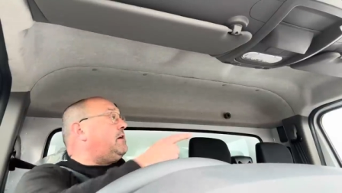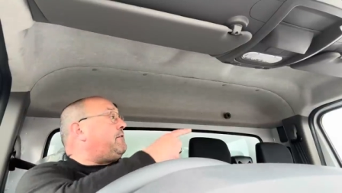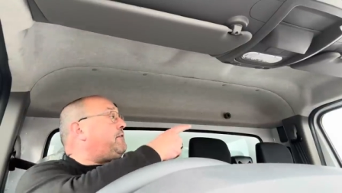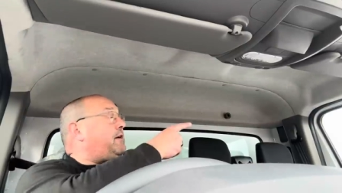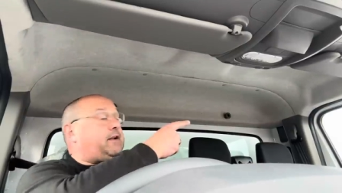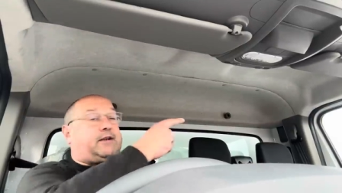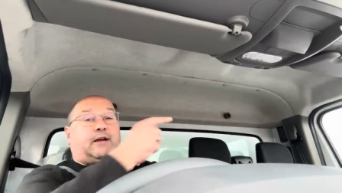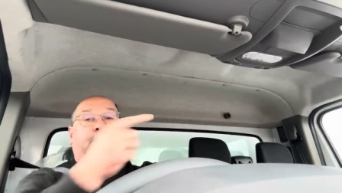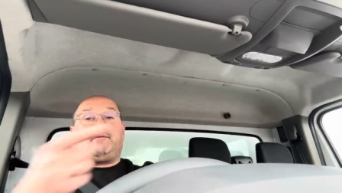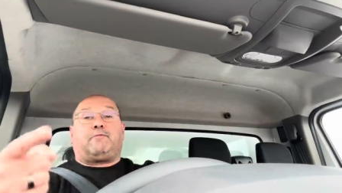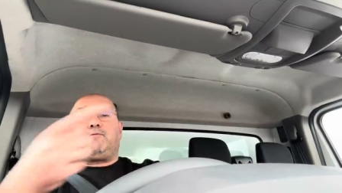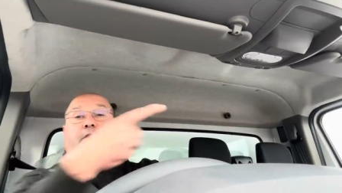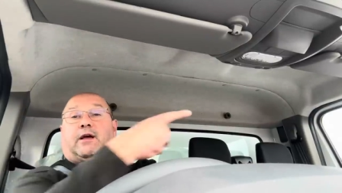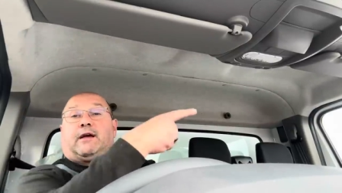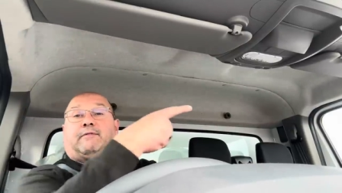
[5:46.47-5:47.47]
funny enough,
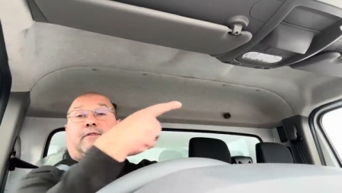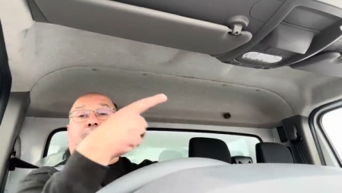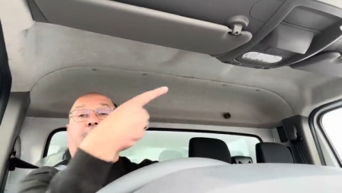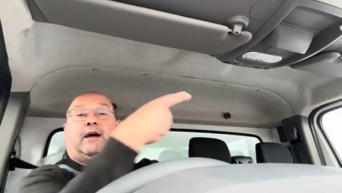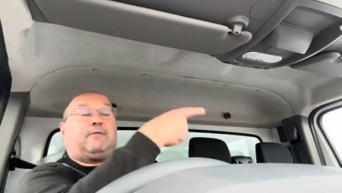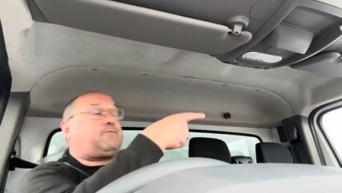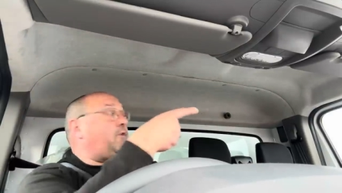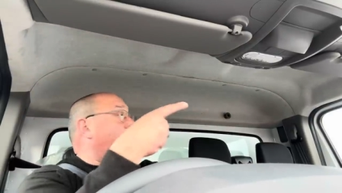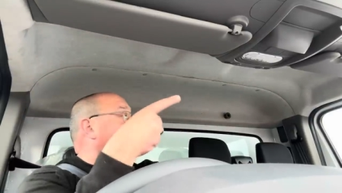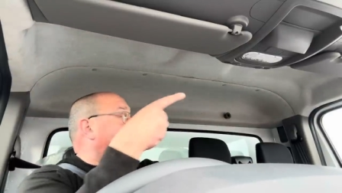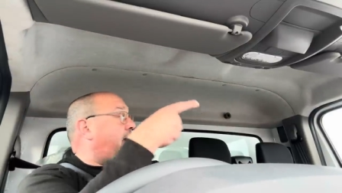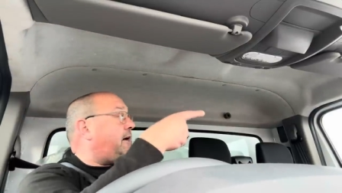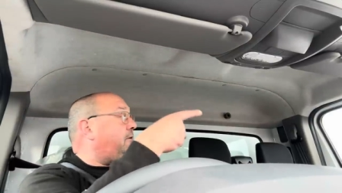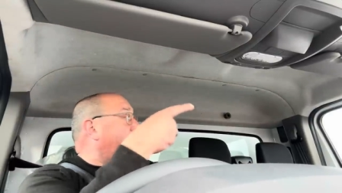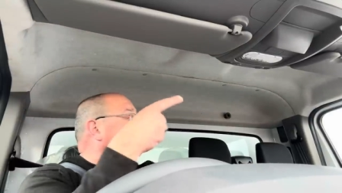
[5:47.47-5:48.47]
right over there, right
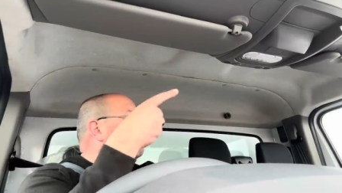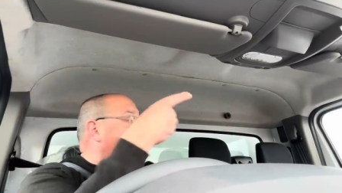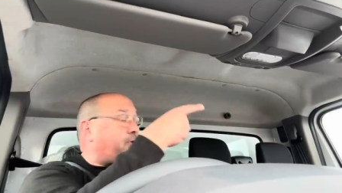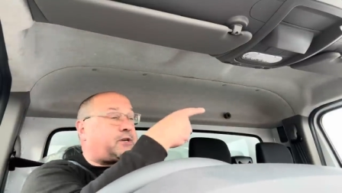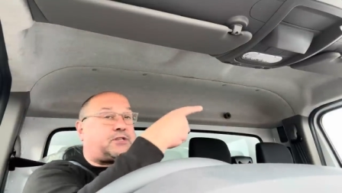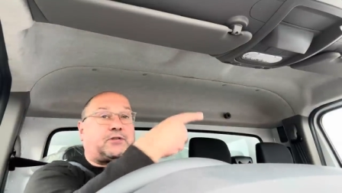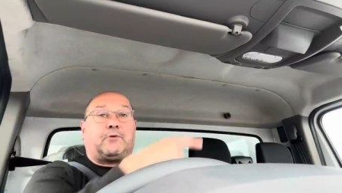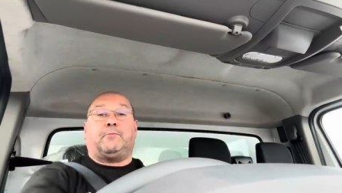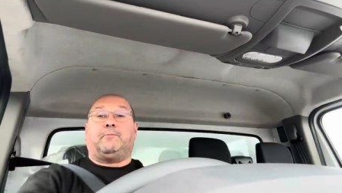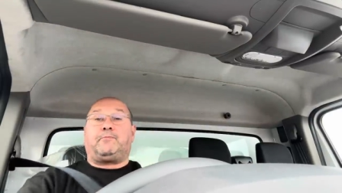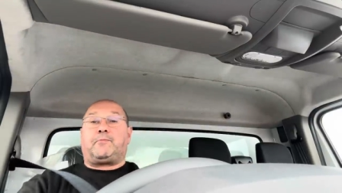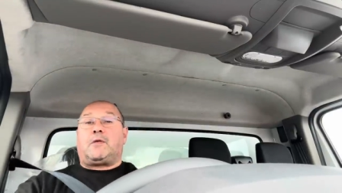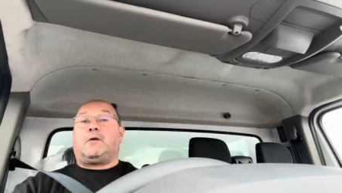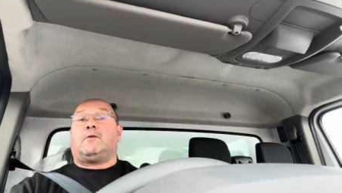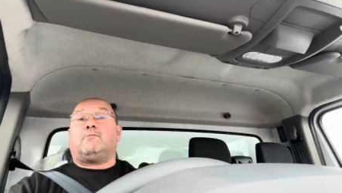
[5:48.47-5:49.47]
now, is Bristol,
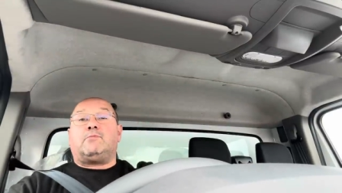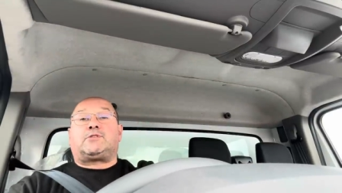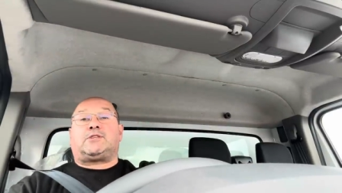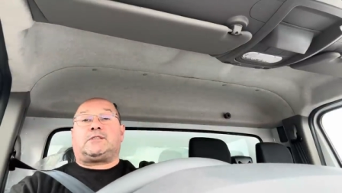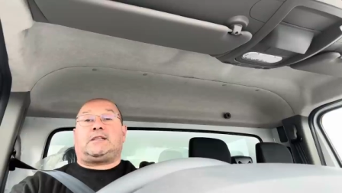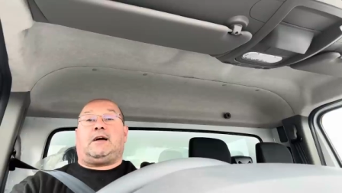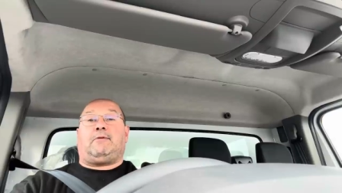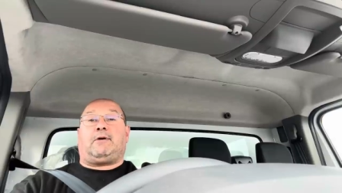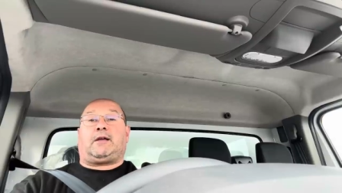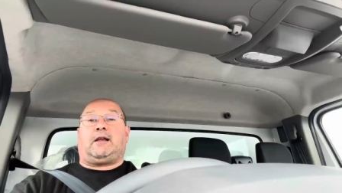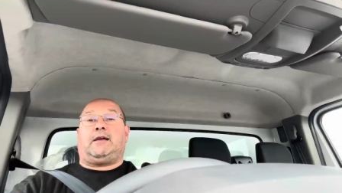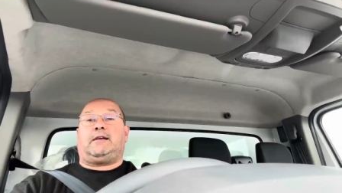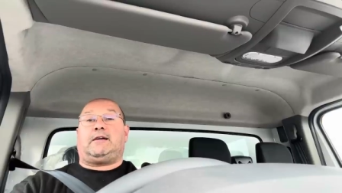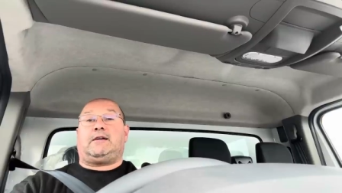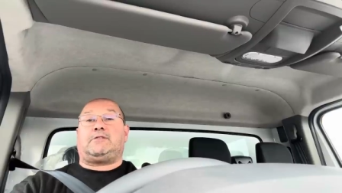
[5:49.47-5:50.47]
which is now a
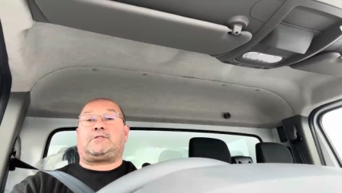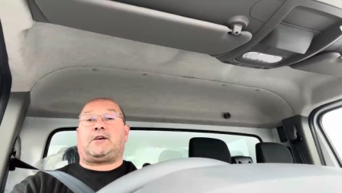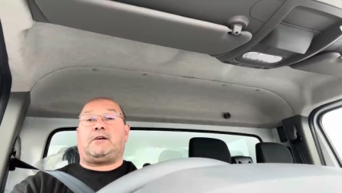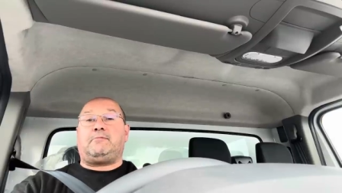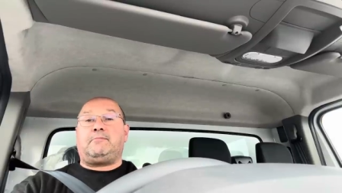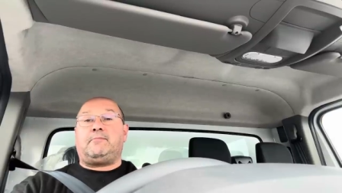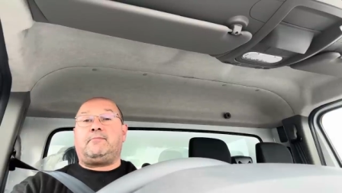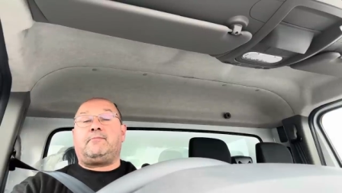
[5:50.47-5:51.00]
clean air zone.